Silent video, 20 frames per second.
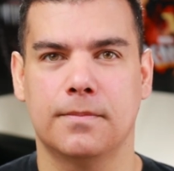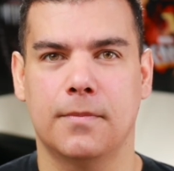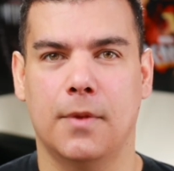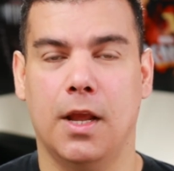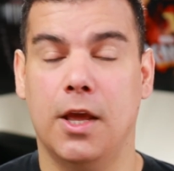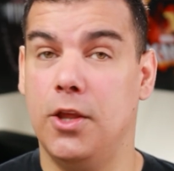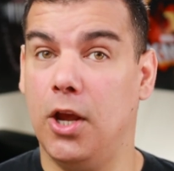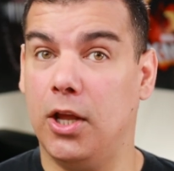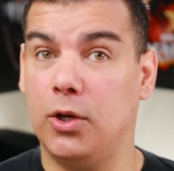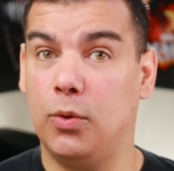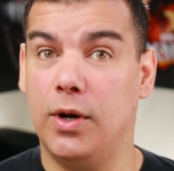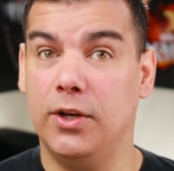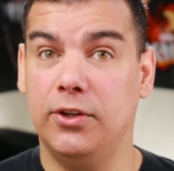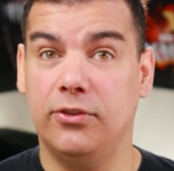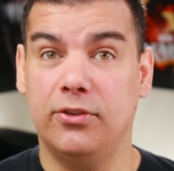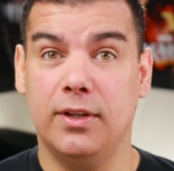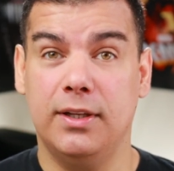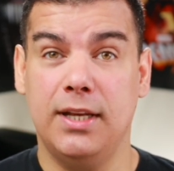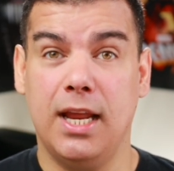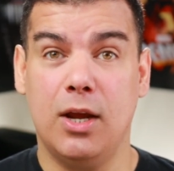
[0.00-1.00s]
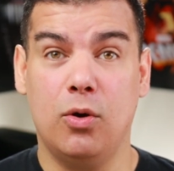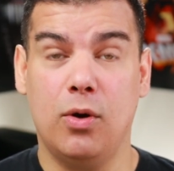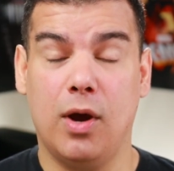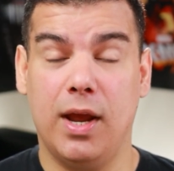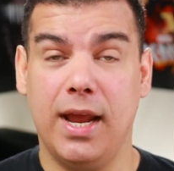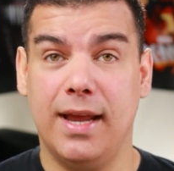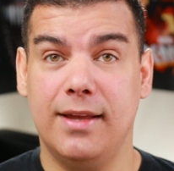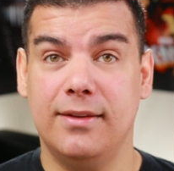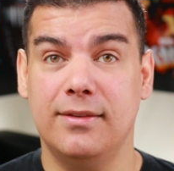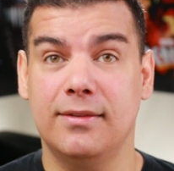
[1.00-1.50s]
The other one is known
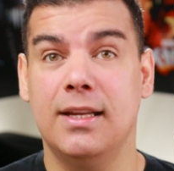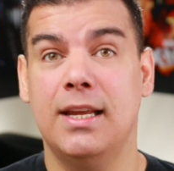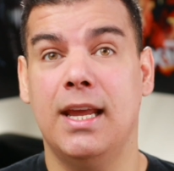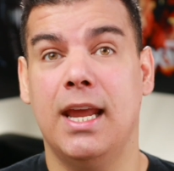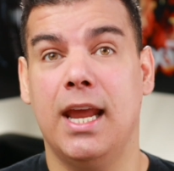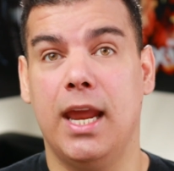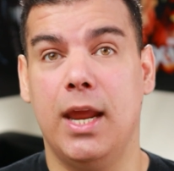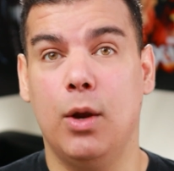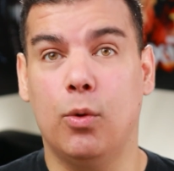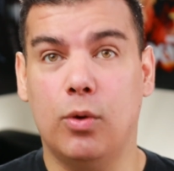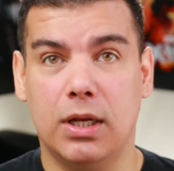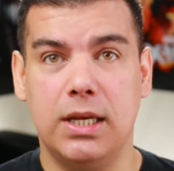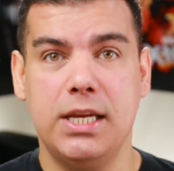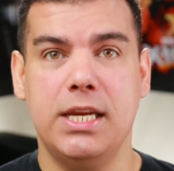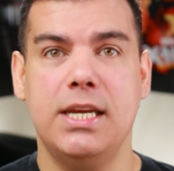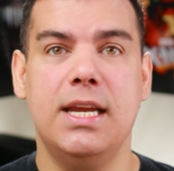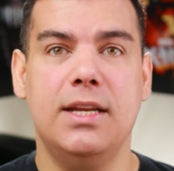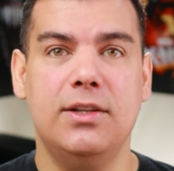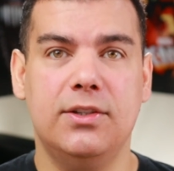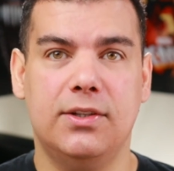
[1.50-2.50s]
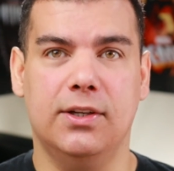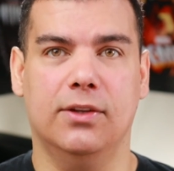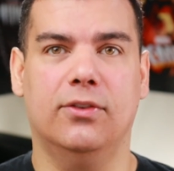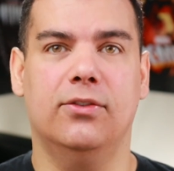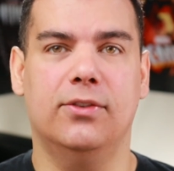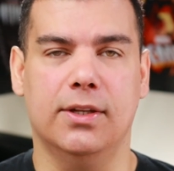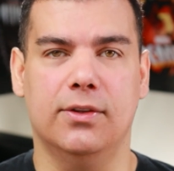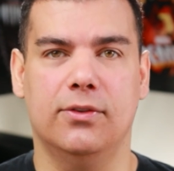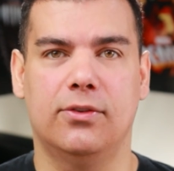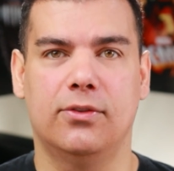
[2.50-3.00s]
as Euclidean
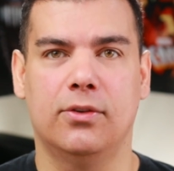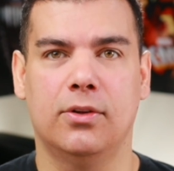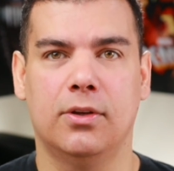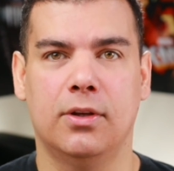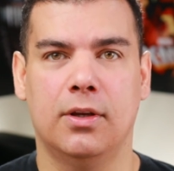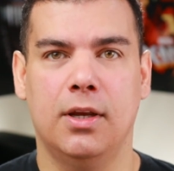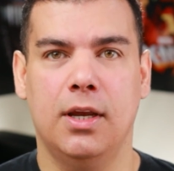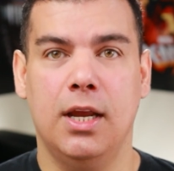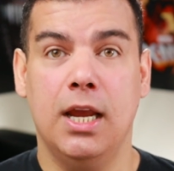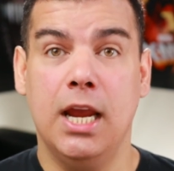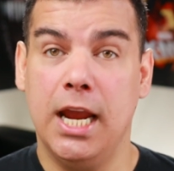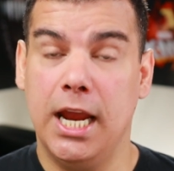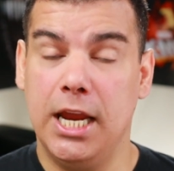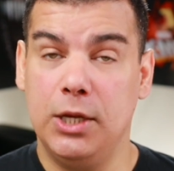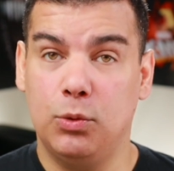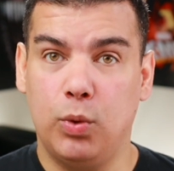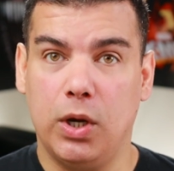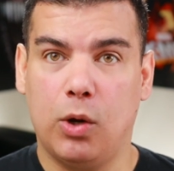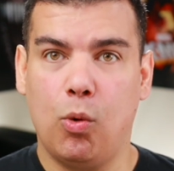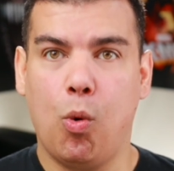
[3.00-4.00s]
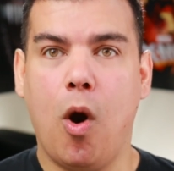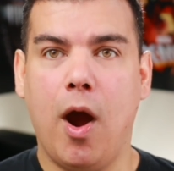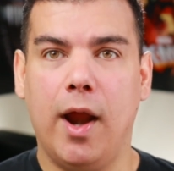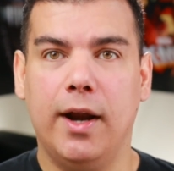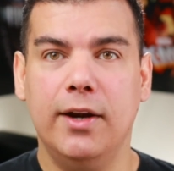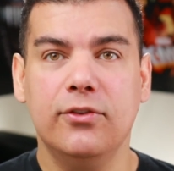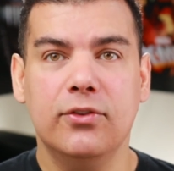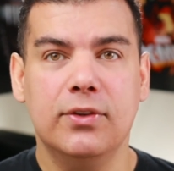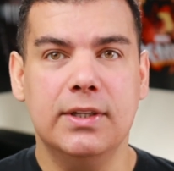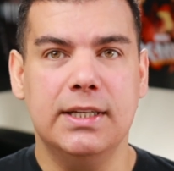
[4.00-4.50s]
distance. It
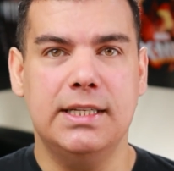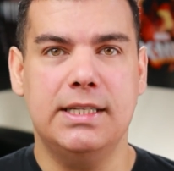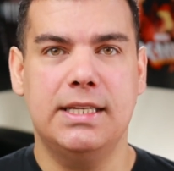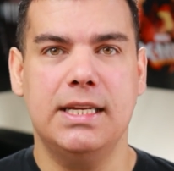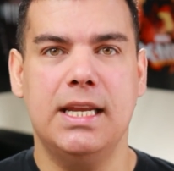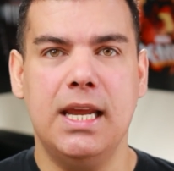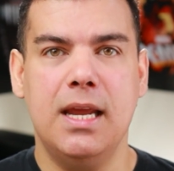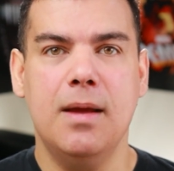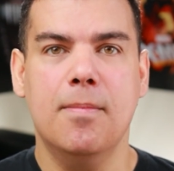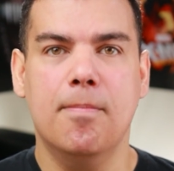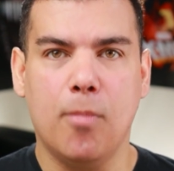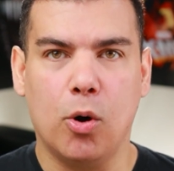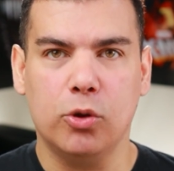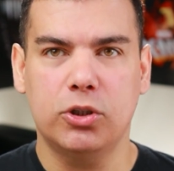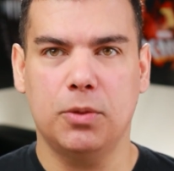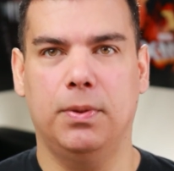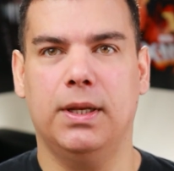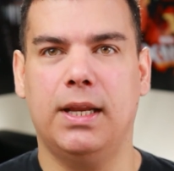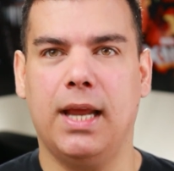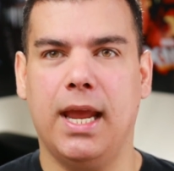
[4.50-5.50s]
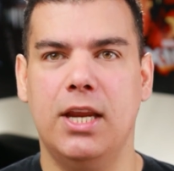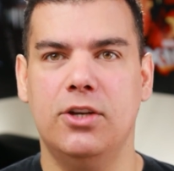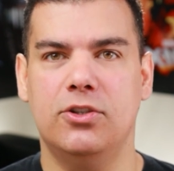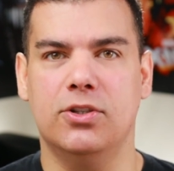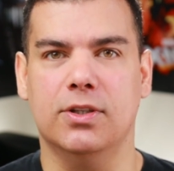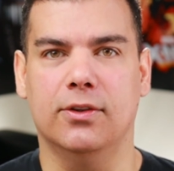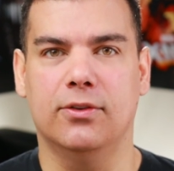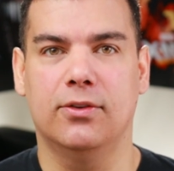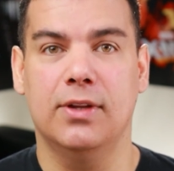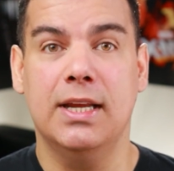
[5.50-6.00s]
requires d
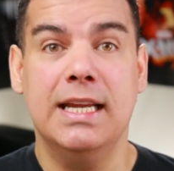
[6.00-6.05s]
multiplications,